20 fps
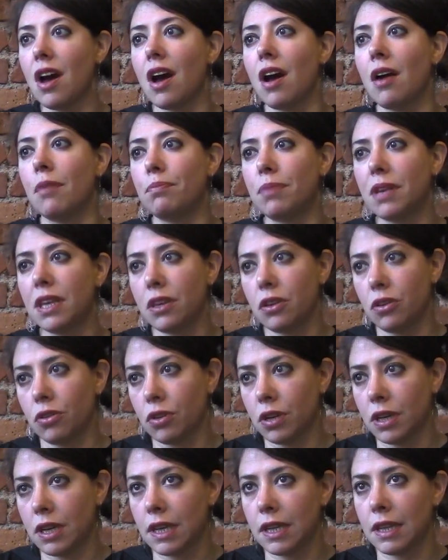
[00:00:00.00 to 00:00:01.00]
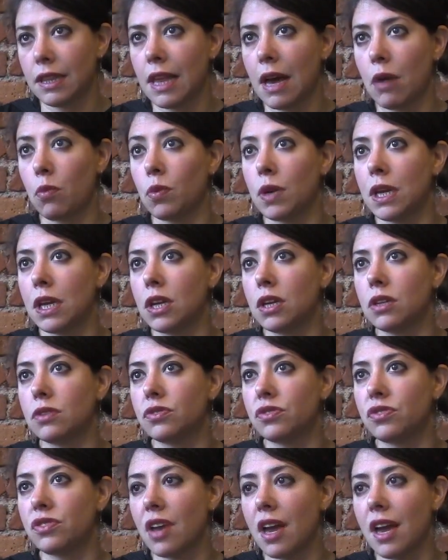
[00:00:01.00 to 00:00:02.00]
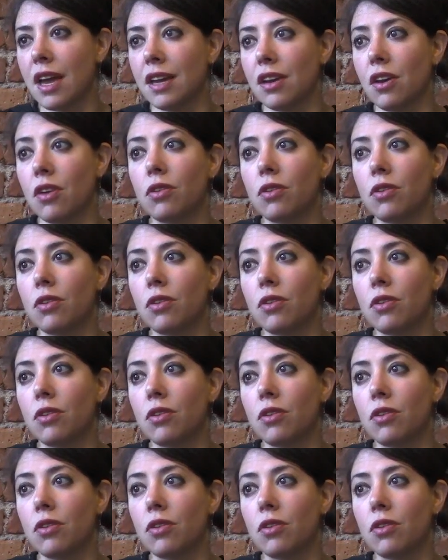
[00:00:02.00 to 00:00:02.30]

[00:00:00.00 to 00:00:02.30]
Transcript: a period that we say,